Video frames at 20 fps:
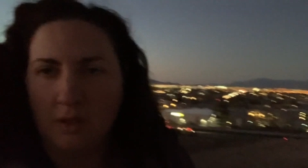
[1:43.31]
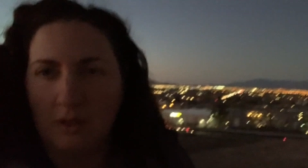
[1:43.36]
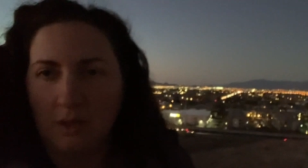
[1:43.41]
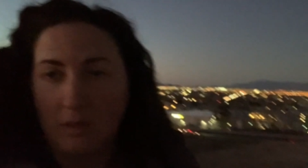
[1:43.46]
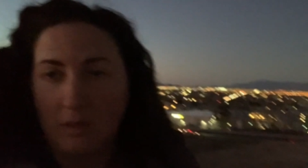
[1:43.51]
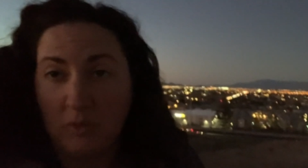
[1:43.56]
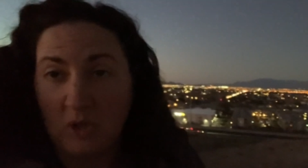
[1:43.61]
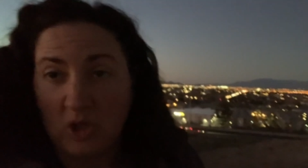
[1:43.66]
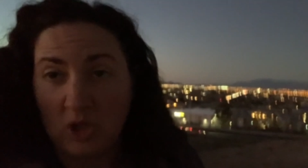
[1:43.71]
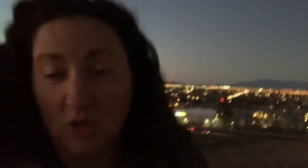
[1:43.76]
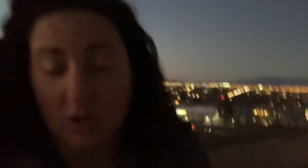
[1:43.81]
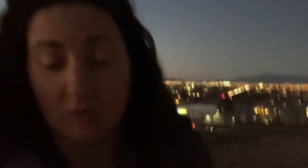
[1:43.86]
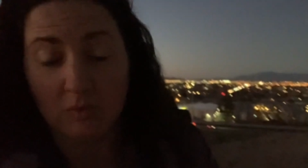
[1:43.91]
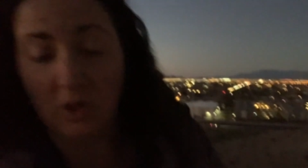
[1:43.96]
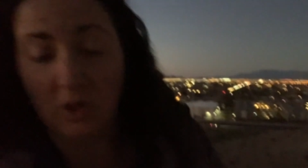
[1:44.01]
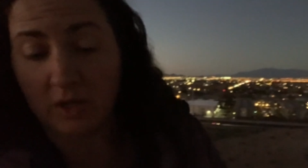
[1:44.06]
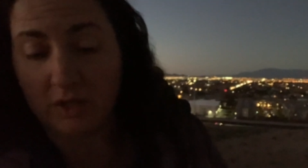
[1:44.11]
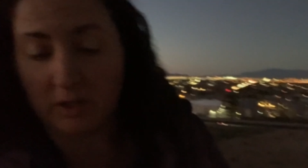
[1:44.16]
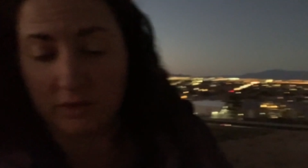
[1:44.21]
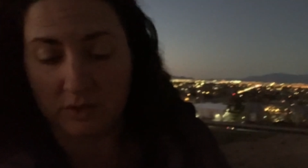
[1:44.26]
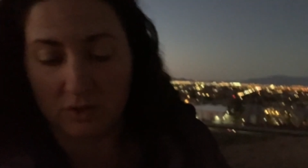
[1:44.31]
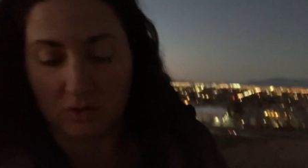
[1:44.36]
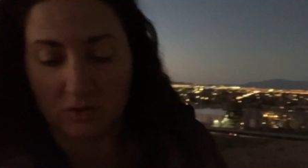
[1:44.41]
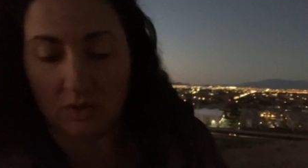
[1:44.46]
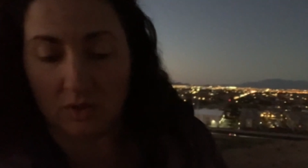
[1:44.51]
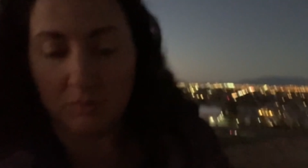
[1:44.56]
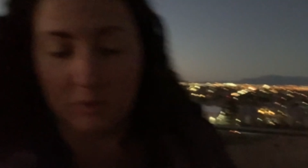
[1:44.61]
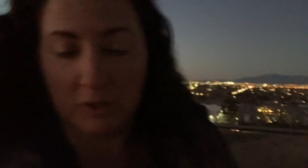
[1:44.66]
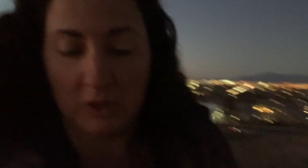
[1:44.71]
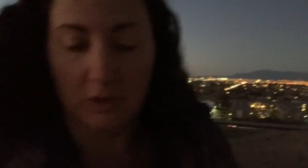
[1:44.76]
I mean, you can walk on the
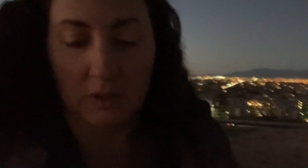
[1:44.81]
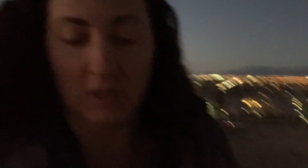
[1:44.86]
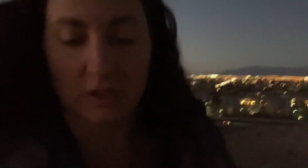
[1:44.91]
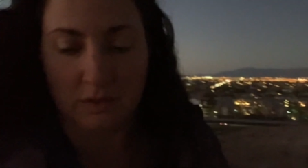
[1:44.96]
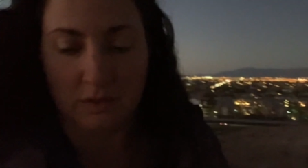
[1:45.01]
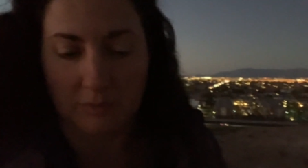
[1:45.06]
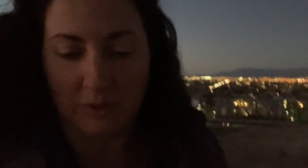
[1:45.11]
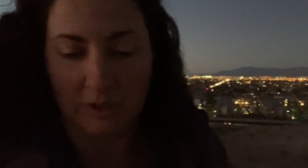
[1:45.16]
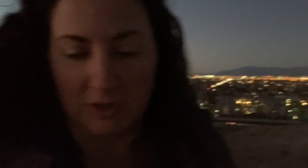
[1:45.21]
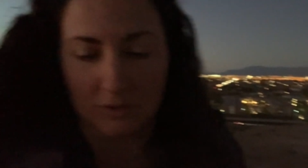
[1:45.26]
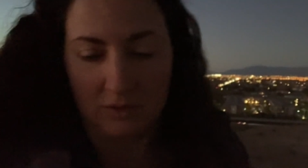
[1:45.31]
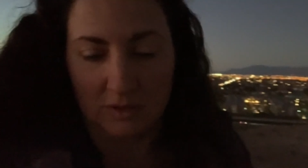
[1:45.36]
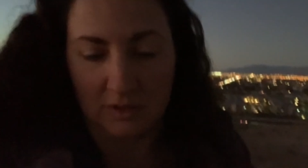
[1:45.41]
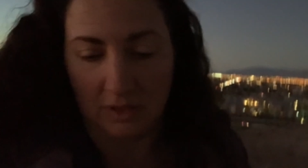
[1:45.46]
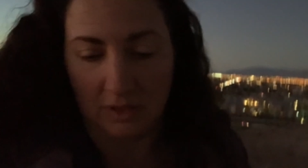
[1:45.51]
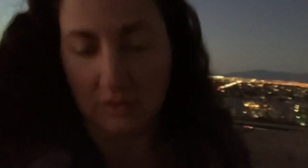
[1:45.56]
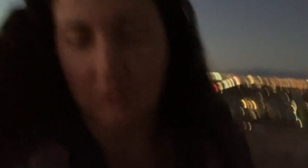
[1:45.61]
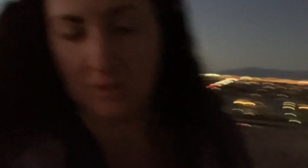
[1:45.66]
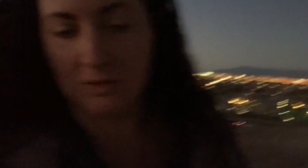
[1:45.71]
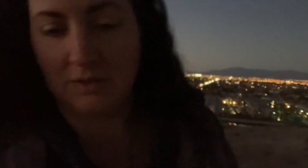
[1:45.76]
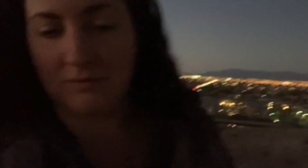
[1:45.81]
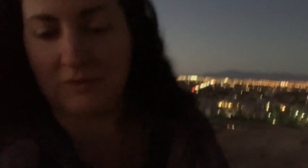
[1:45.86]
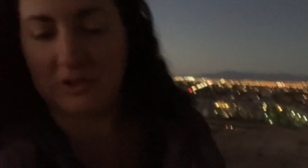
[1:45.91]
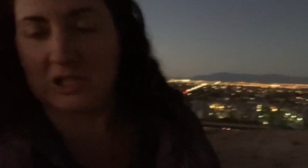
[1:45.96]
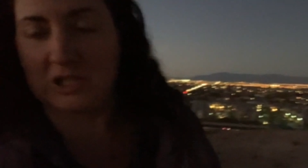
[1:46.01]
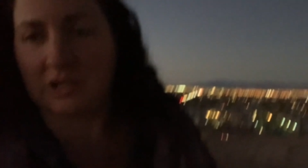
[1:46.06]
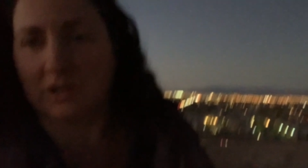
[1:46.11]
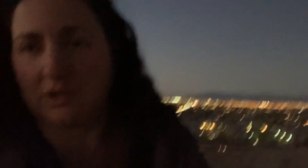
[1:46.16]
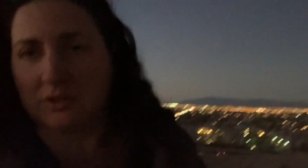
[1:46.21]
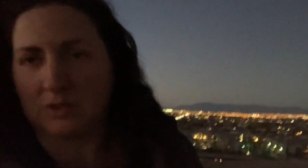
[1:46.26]
strip here and get some exercise. There's even
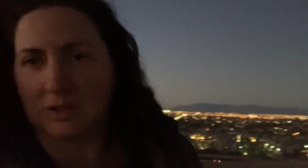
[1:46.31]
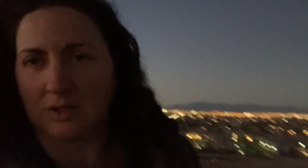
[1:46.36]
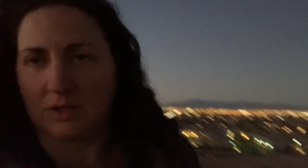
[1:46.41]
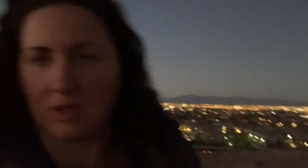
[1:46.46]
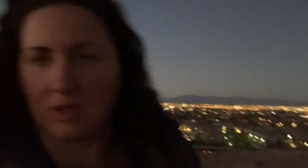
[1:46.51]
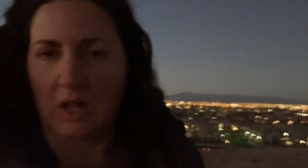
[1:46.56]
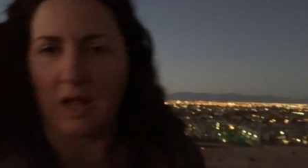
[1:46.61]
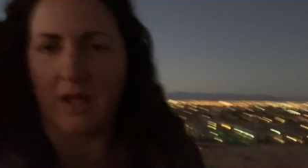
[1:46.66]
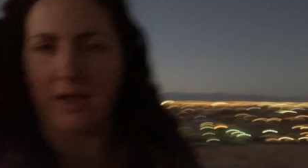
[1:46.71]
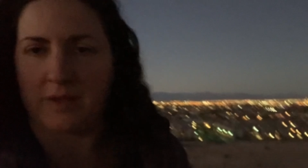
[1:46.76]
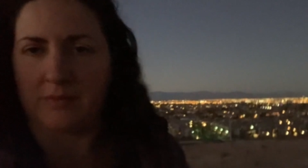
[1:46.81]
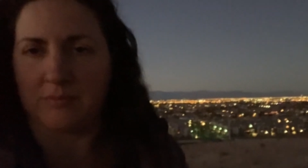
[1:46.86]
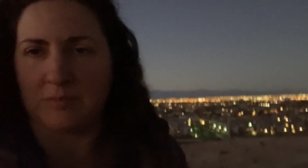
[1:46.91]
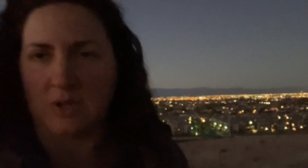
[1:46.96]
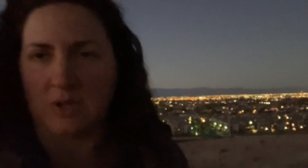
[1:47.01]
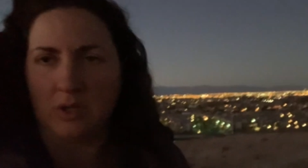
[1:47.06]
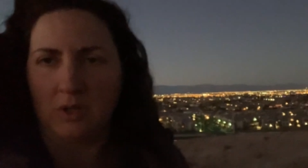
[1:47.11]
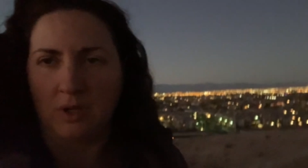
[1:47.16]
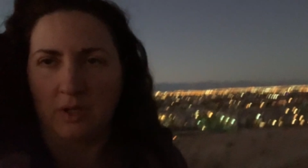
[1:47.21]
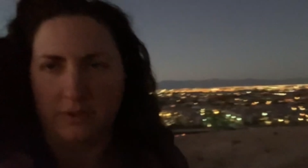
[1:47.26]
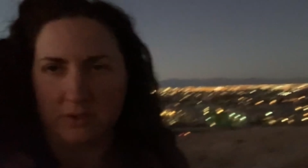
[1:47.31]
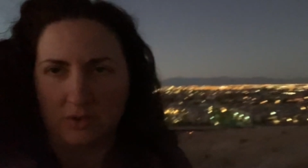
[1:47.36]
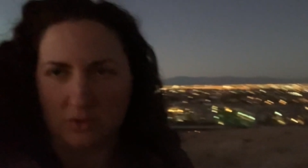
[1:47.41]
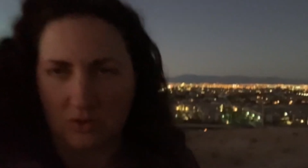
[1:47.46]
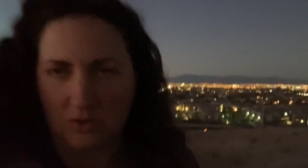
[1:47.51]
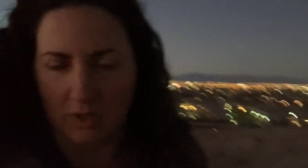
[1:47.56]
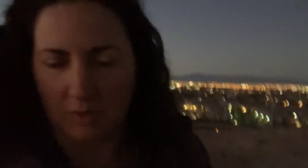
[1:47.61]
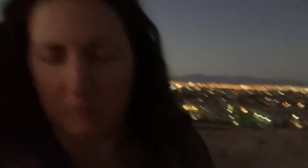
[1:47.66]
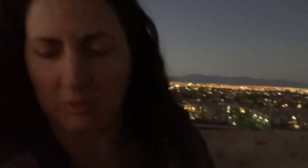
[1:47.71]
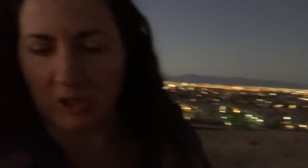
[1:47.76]
stairs you can climb on the
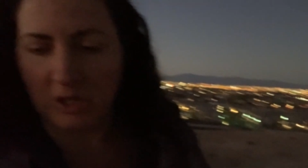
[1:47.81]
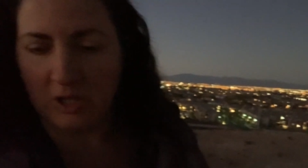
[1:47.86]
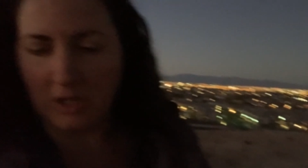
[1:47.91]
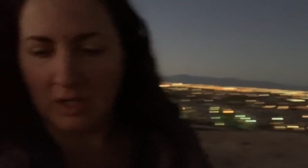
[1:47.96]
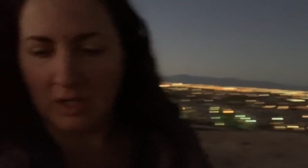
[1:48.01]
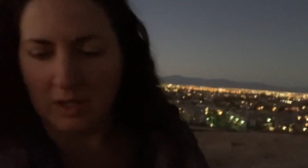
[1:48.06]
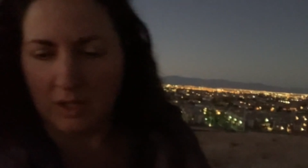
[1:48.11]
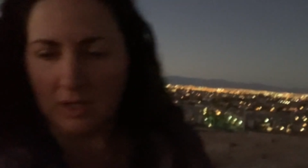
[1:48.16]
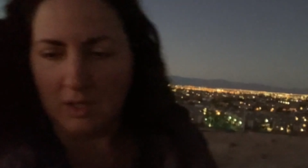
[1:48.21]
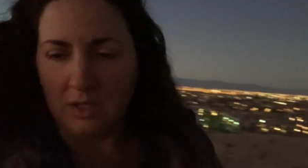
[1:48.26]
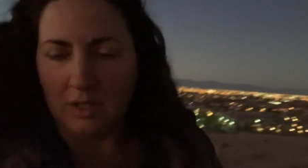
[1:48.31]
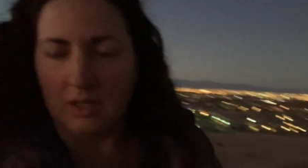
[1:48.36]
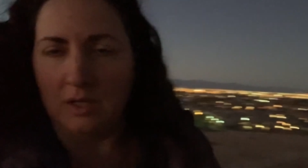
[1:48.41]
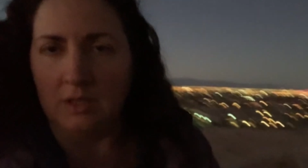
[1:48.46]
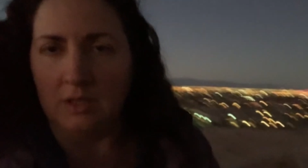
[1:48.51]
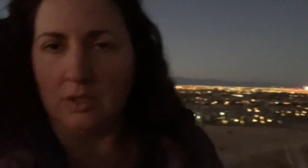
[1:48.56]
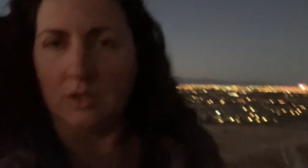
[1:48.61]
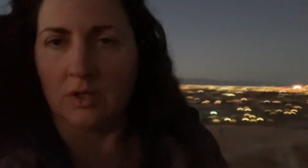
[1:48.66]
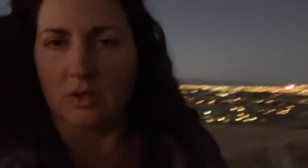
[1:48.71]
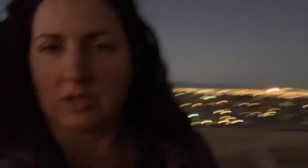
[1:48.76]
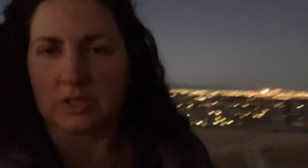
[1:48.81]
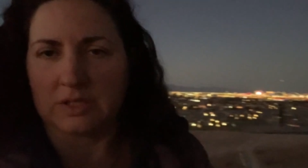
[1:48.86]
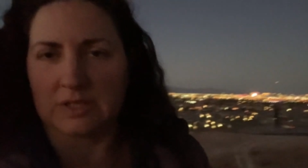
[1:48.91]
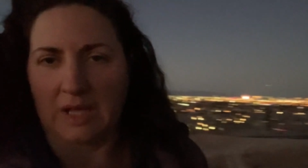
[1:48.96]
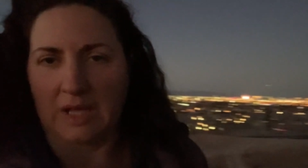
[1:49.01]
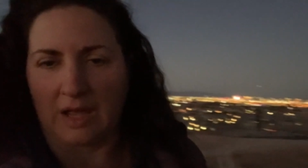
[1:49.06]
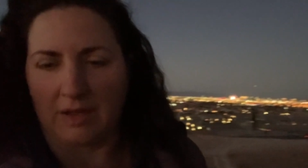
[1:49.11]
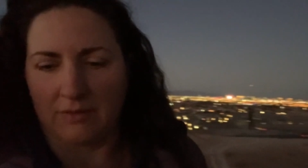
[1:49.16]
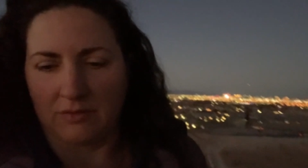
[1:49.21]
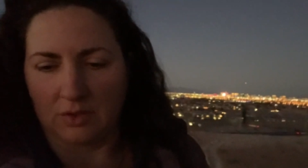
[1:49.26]
strip, you know, because they
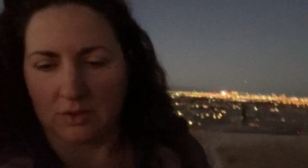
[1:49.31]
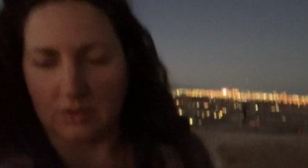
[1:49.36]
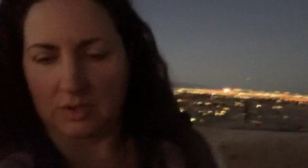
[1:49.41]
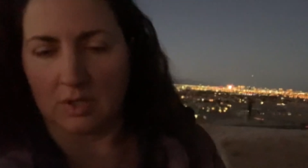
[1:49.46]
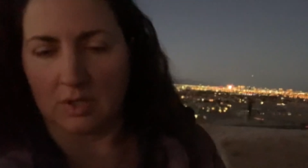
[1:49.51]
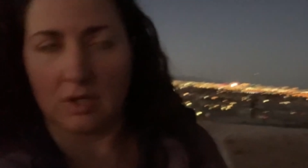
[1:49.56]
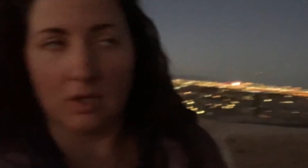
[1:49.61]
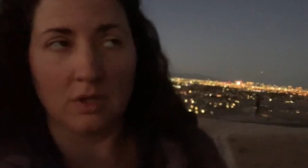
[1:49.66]
have those